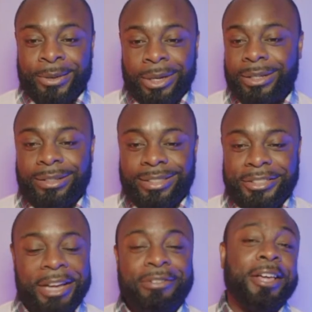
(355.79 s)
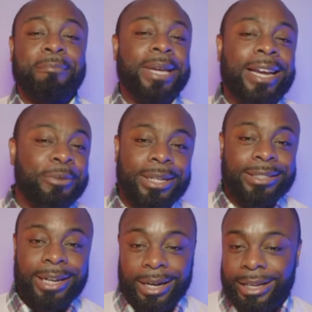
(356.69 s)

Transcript: Well, you never love me anyway, Sherry.